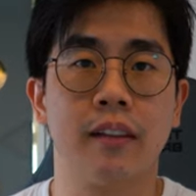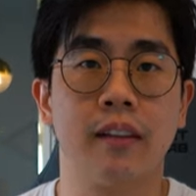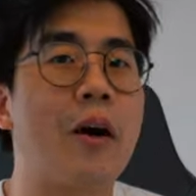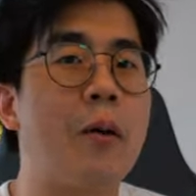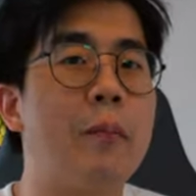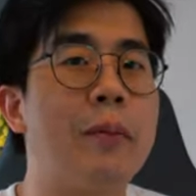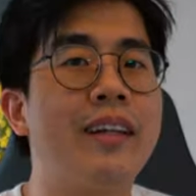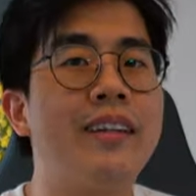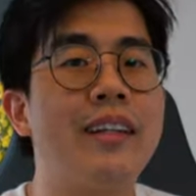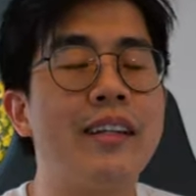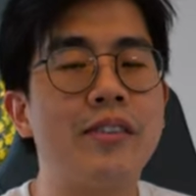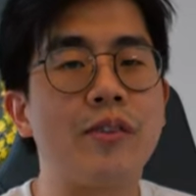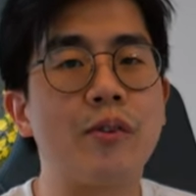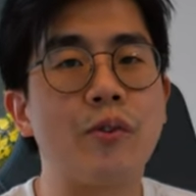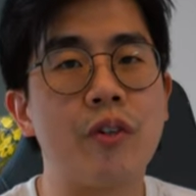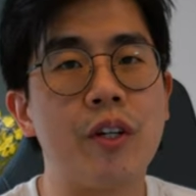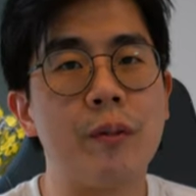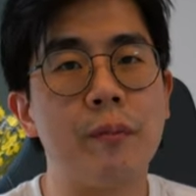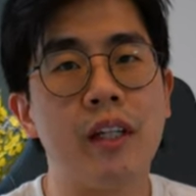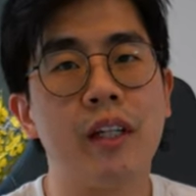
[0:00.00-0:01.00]
Compare this to
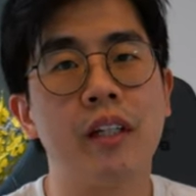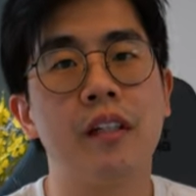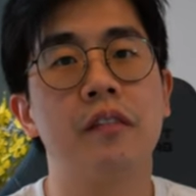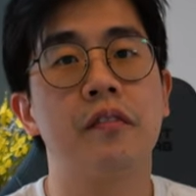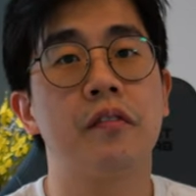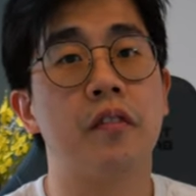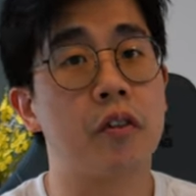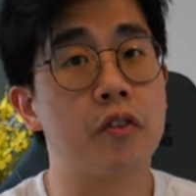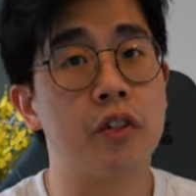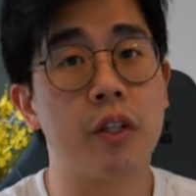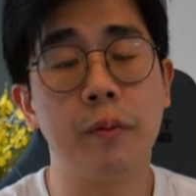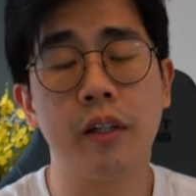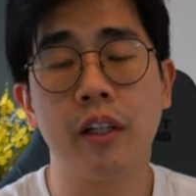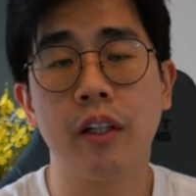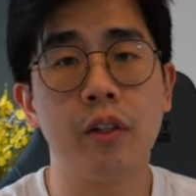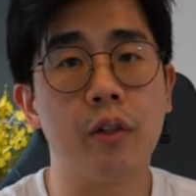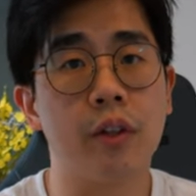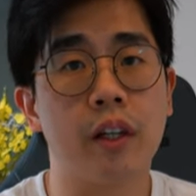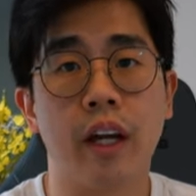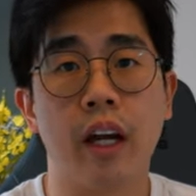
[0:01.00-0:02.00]
Dreame. For
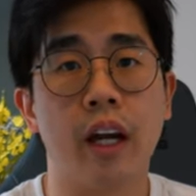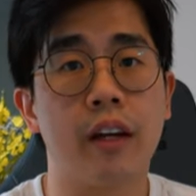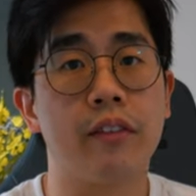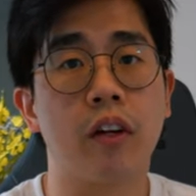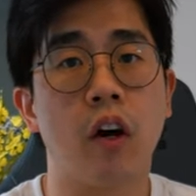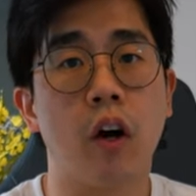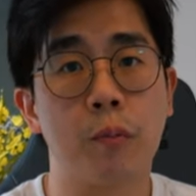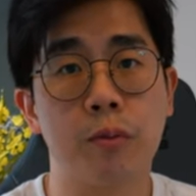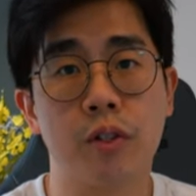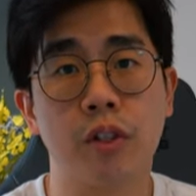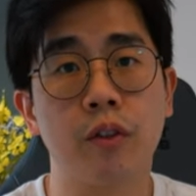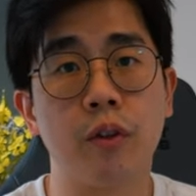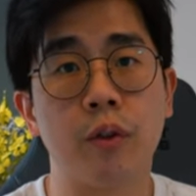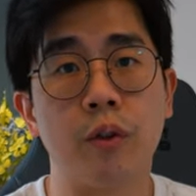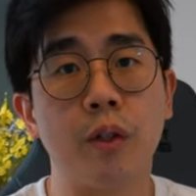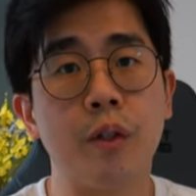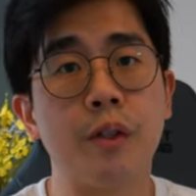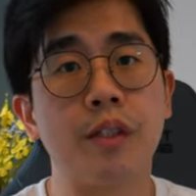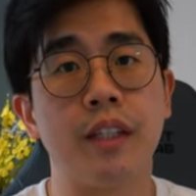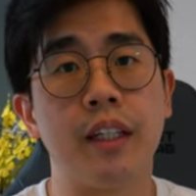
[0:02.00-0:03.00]
Dreame, you can have the option to
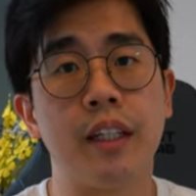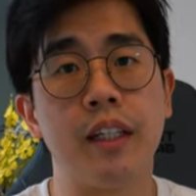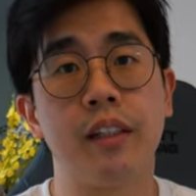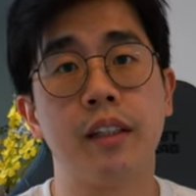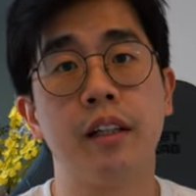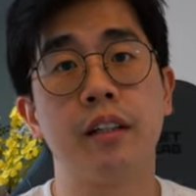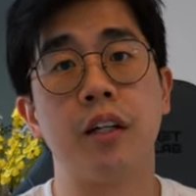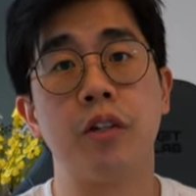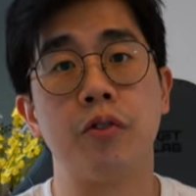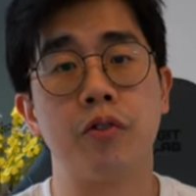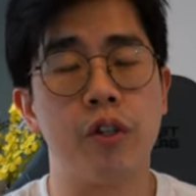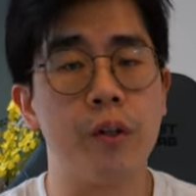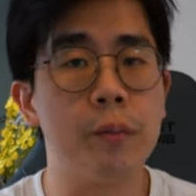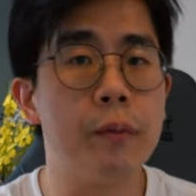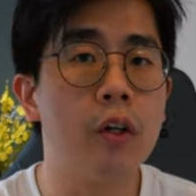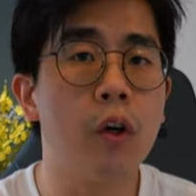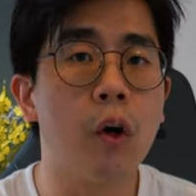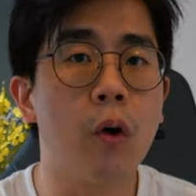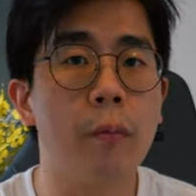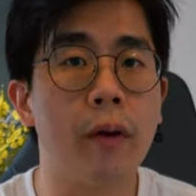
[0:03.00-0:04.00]
use either the
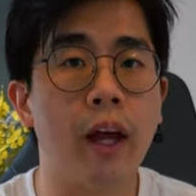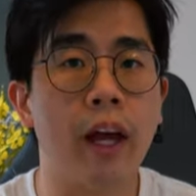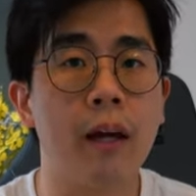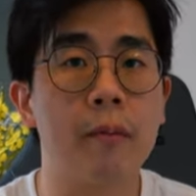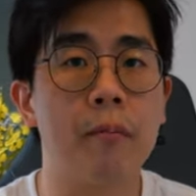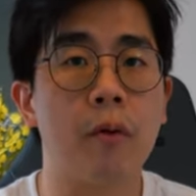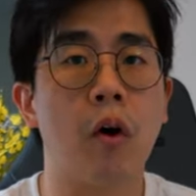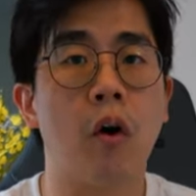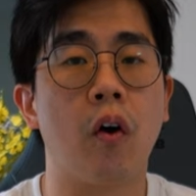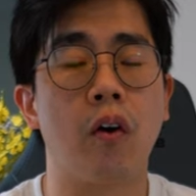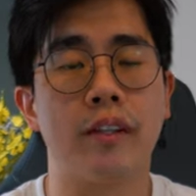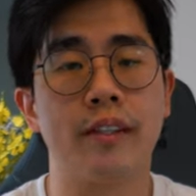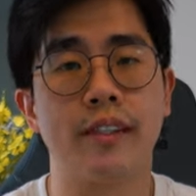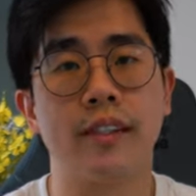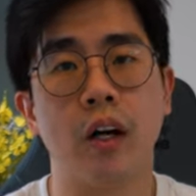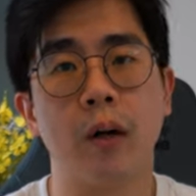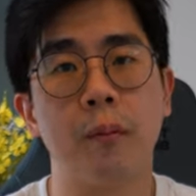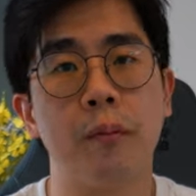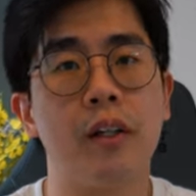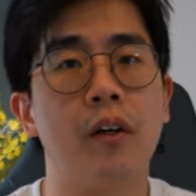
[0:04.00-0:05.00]
Dreame Home app or the
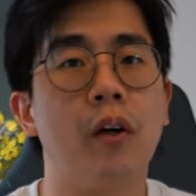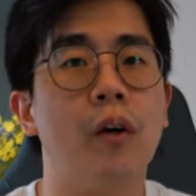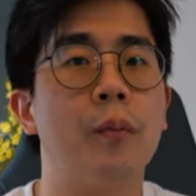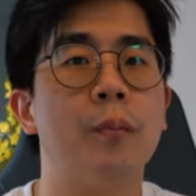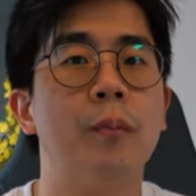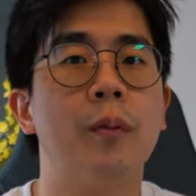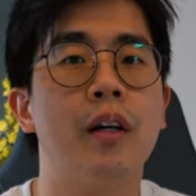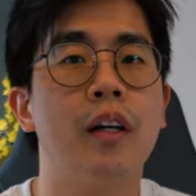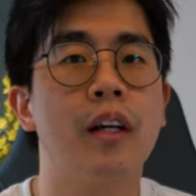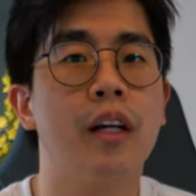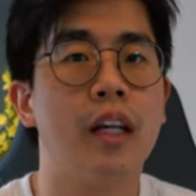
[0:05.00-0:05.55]
Xiaomi Home.